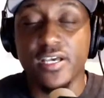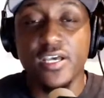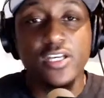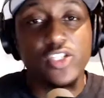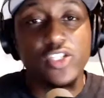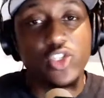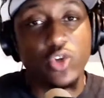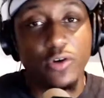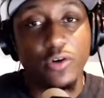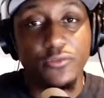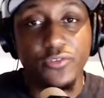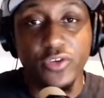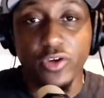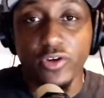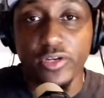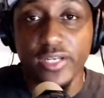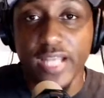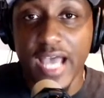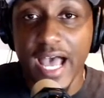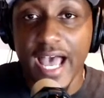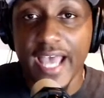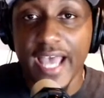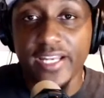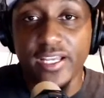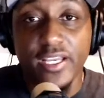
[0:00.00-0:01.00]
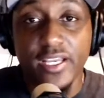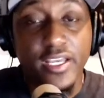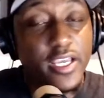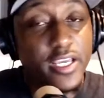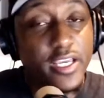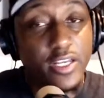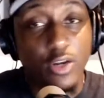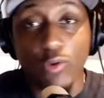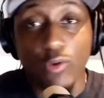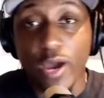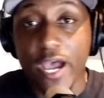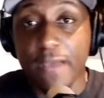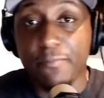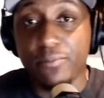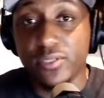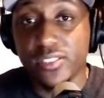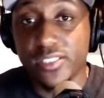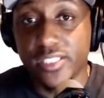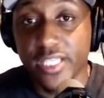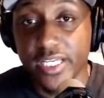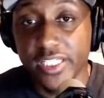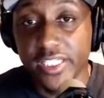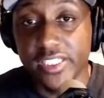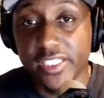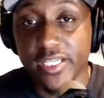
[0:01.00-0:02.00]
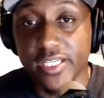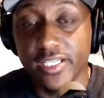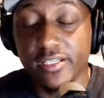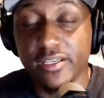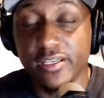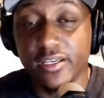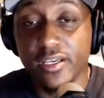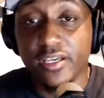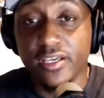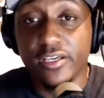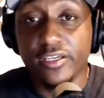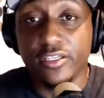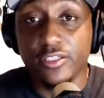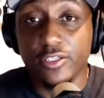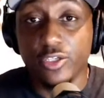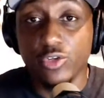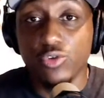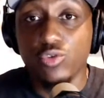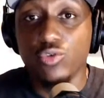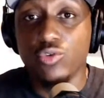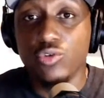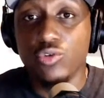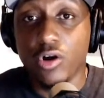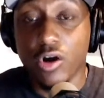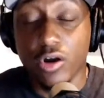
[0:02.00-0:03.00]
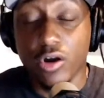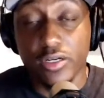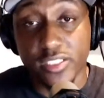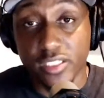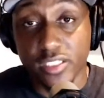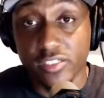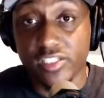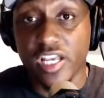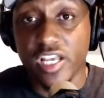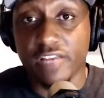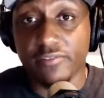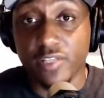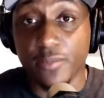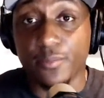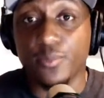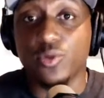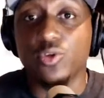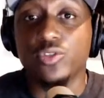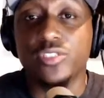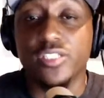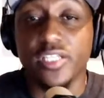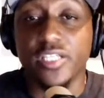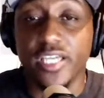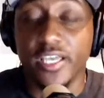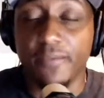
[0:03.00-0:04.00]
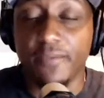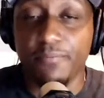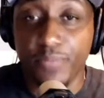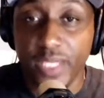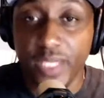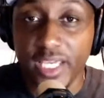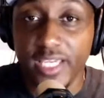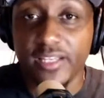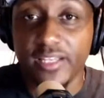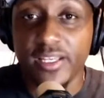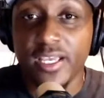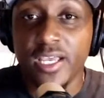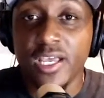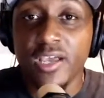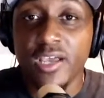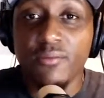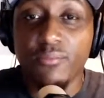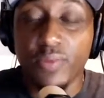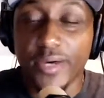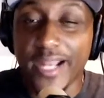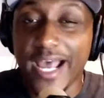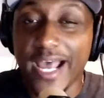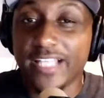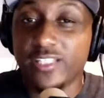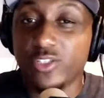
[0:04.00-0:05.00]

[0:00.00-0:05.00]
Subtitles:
So if you're not in the right position, you are susceptible to get beat. But